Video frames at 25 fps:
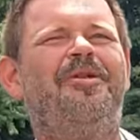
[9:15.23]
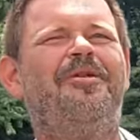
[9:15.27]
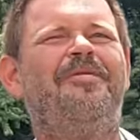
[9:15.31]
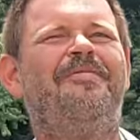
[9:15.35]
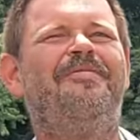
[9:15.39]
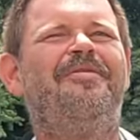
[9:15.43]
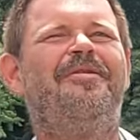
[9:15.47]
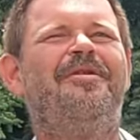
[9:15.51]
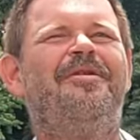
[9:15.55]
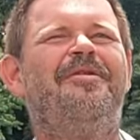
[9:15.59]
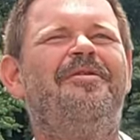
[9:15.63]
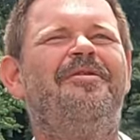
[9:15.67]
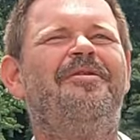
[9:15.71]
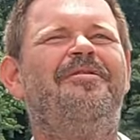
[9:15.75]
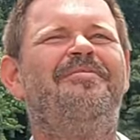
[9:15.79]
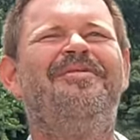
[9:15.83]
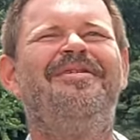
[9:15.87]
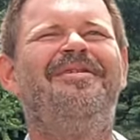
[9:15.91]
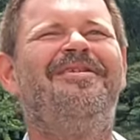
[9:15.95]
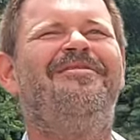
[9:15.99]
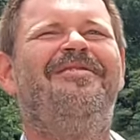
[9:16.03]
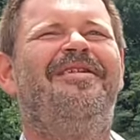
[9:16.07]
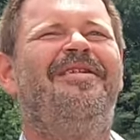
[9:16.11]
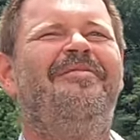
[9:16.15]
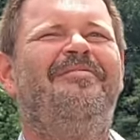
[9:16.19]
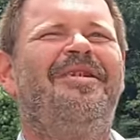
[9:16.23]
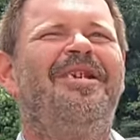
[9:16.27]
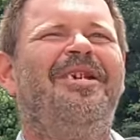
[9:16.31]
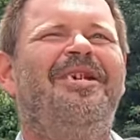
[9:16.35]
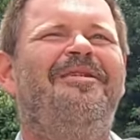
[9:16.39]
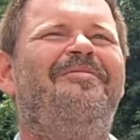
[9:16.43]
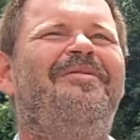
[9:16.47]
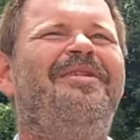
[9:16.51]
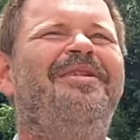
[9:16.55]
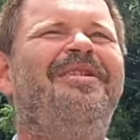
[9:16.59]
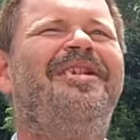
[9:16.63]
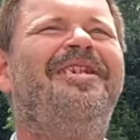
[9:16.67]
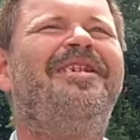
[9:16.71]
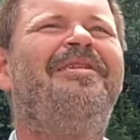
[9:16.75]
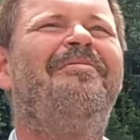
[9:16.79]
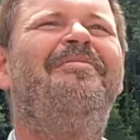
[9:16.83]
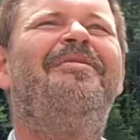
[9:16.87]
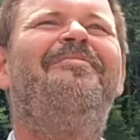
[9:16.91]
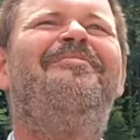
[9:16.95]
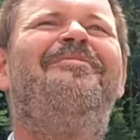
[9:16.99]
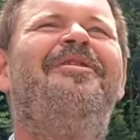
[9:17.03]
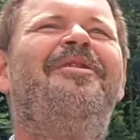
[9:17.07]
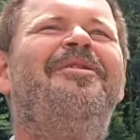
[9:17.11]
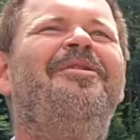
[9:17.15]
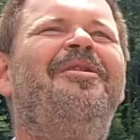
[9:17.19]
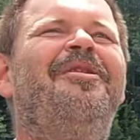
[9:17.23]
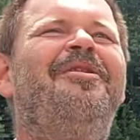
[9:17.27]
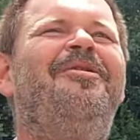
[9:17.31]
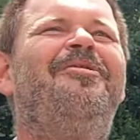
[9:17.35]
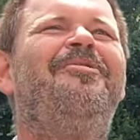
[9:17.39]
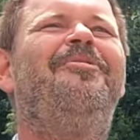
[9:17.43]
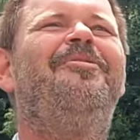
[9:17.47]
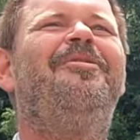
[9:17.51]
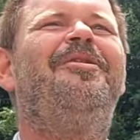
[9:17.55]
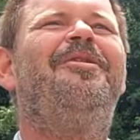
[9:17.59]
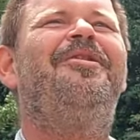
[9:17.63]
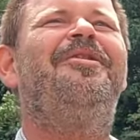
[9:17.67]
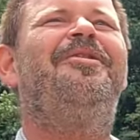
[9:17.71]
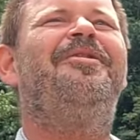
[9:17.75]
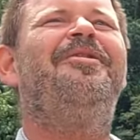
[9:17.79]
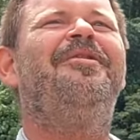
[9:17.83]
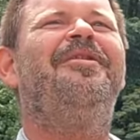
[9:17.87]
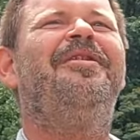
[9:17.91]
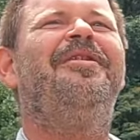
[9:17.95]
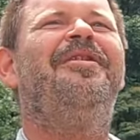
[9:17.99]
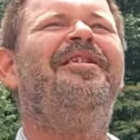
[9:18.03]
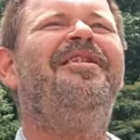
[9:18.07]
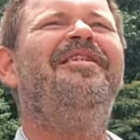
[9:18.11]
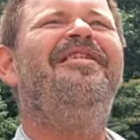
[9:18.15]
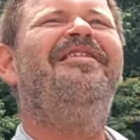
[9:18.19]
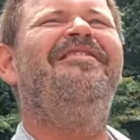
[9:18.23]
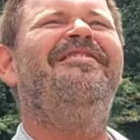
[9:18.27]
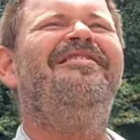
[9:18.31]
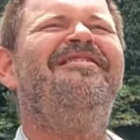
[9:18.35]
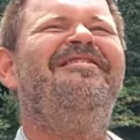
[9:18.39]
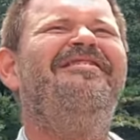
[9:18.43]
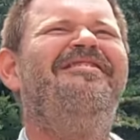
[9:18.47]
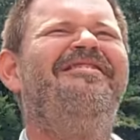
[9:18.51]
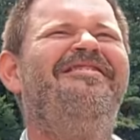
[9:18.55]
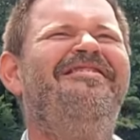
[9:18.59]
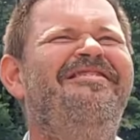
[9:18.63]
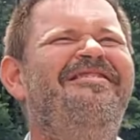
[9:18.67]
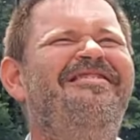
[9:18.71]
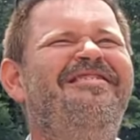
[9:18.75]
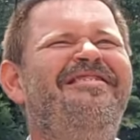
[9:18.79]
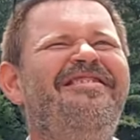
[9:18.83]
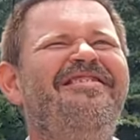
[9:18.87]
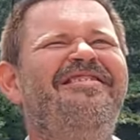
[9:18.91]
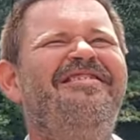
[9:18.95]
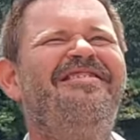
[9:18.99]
Just figured it up here. I mean, FTA could be fuck the authorities, couldn't it? It could be.